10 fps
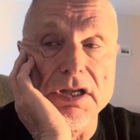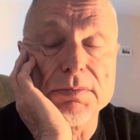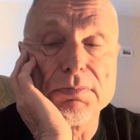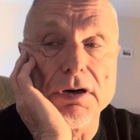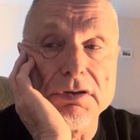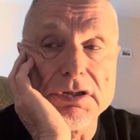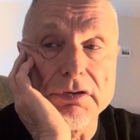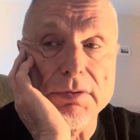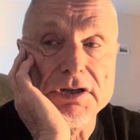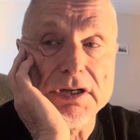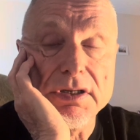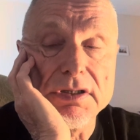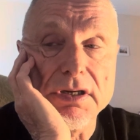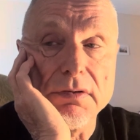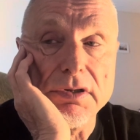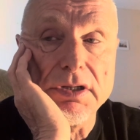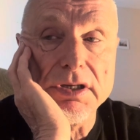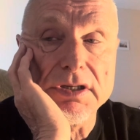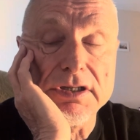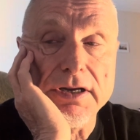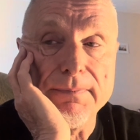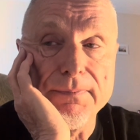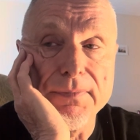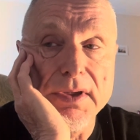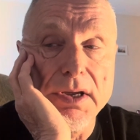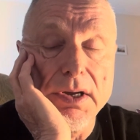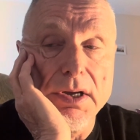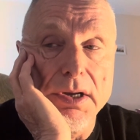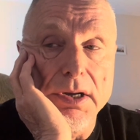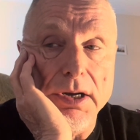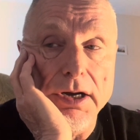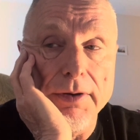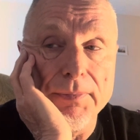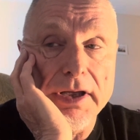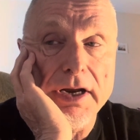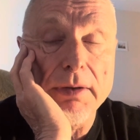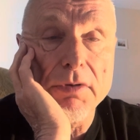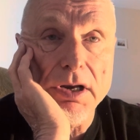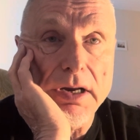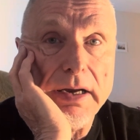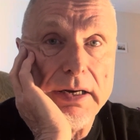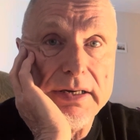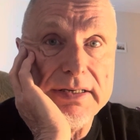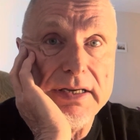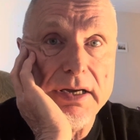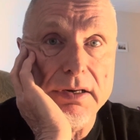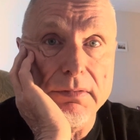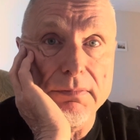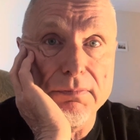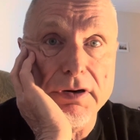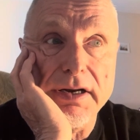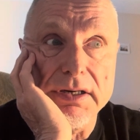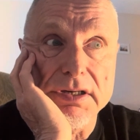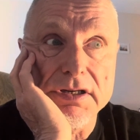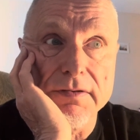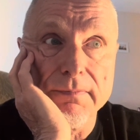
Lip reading: proscriptions and with its and I'm not likely to get pregnant.